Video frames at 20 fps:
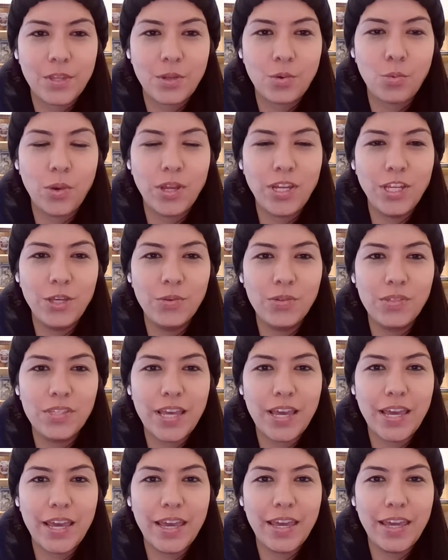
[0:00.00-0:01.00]
When you
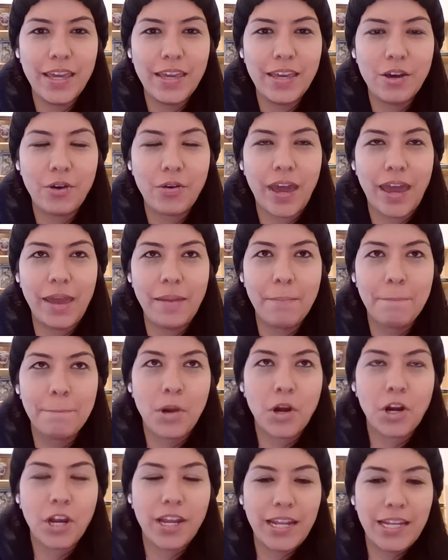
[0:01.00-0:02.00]
say okay,
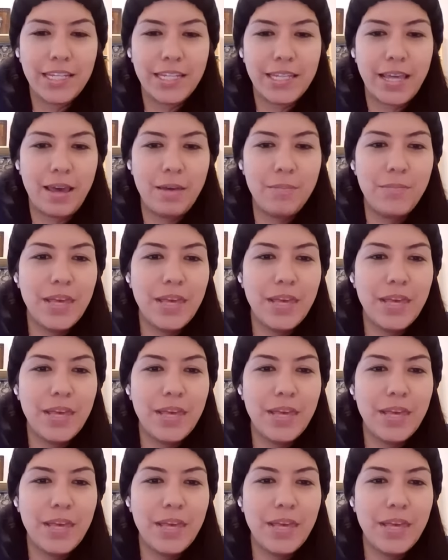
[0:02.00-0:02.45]
marketing to them,